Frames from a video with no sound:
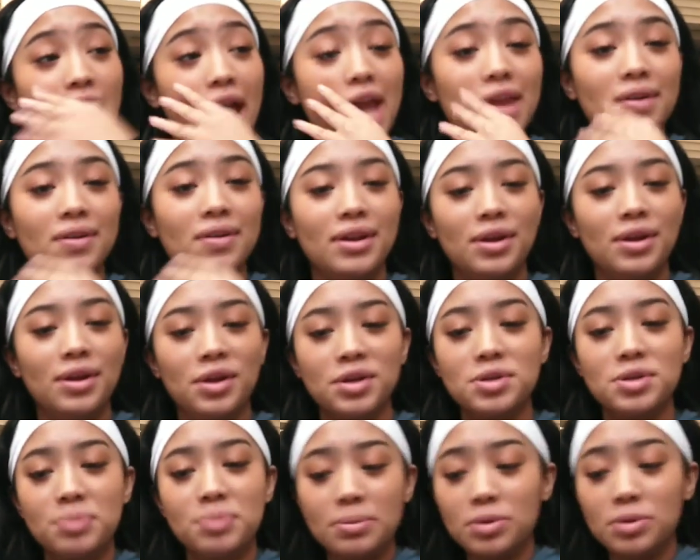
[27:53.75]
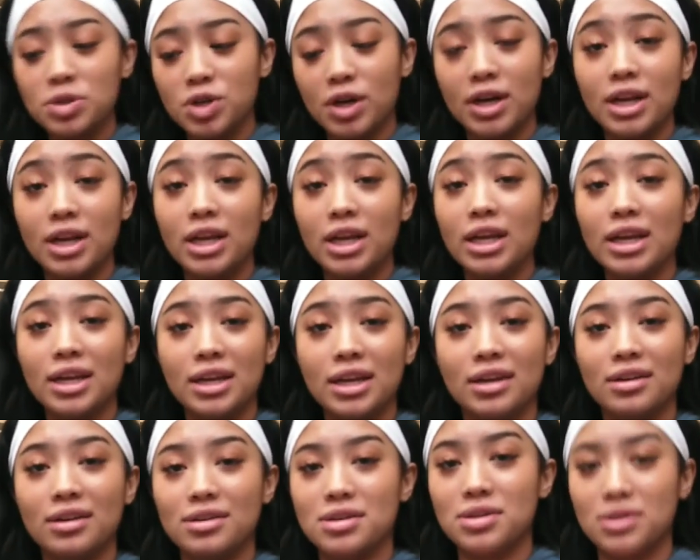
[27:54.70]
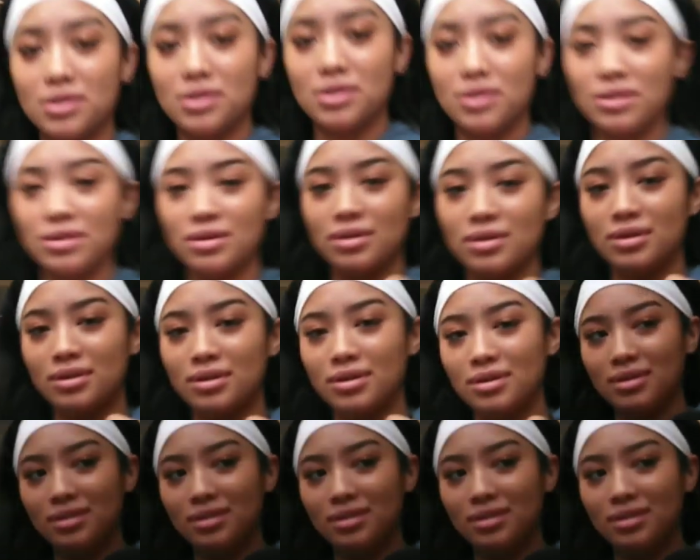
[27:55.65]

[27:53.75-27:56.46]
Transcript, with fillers: And you, there's people trying to get you. And I